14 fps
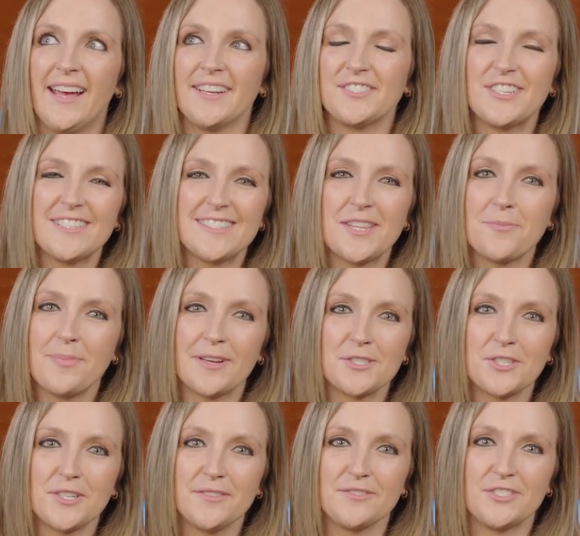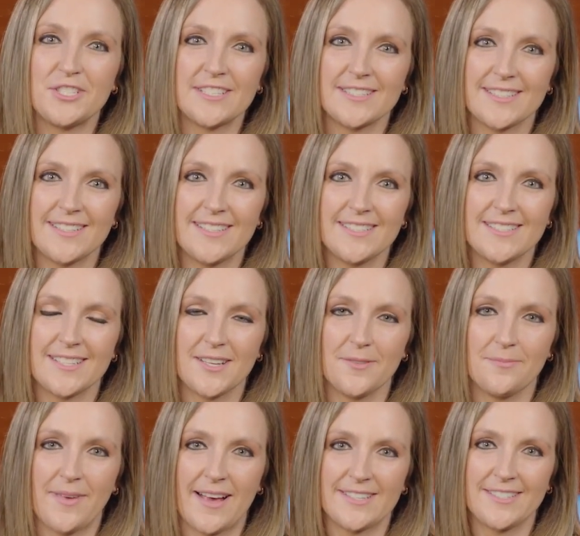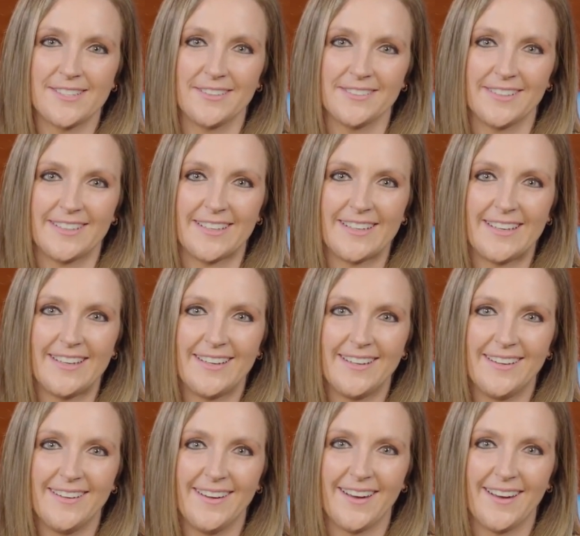Just the picture of Jesus and masculinity.